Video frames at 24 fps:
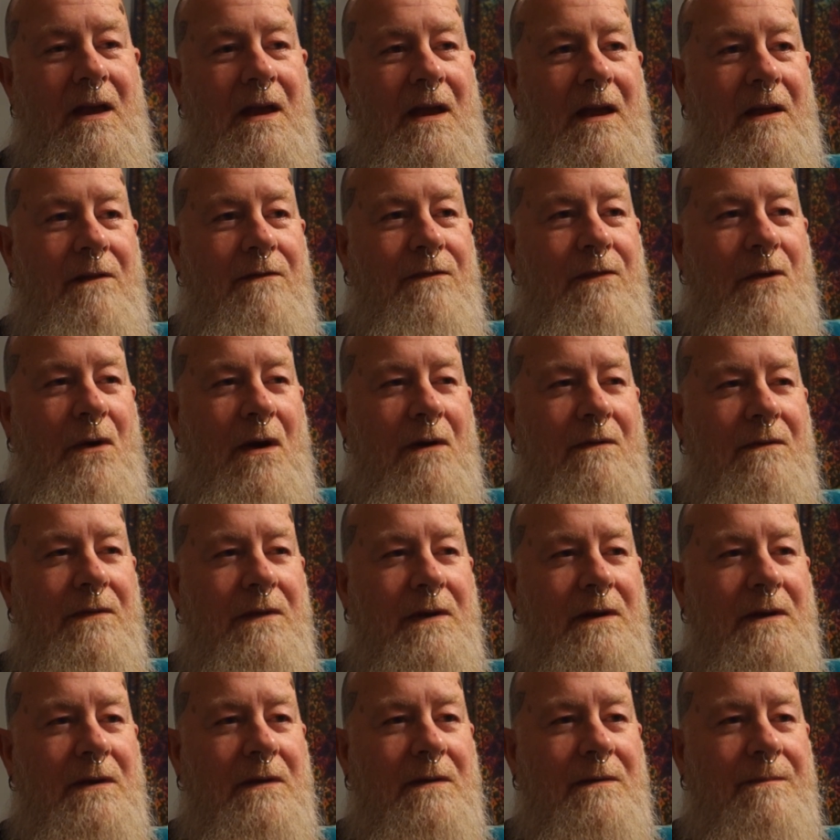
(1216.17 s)
if you're
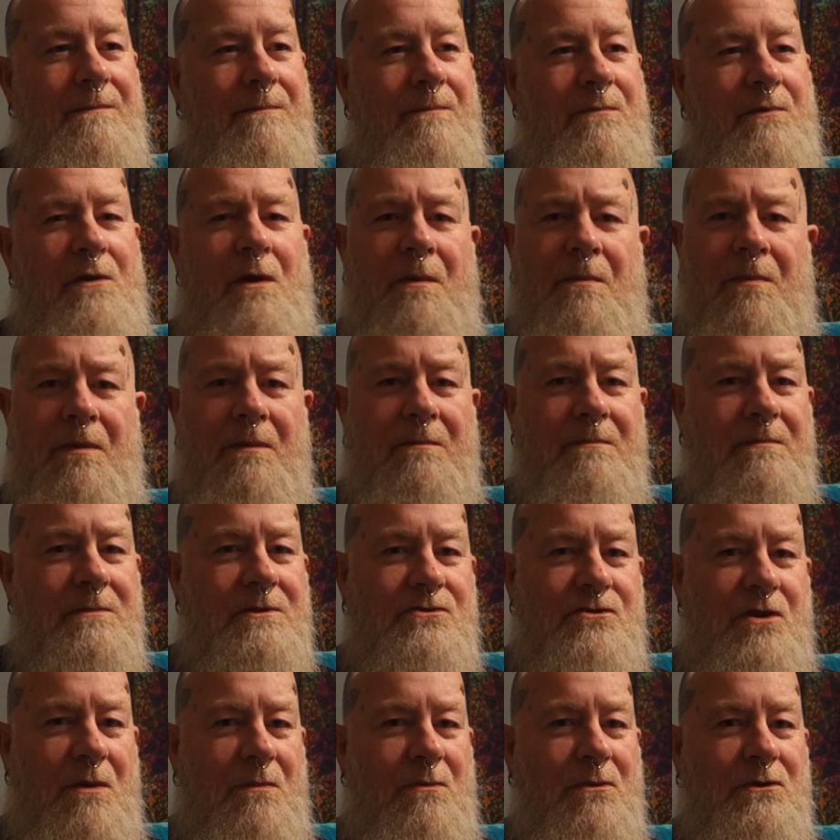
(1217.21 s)
having problems,
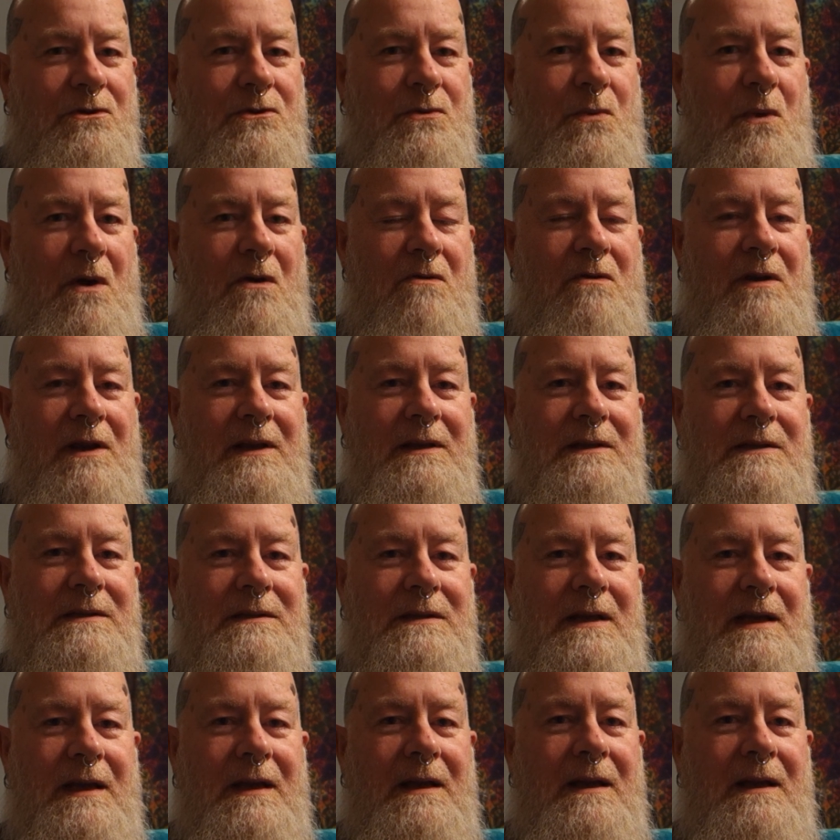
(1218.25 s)
troubles, worries,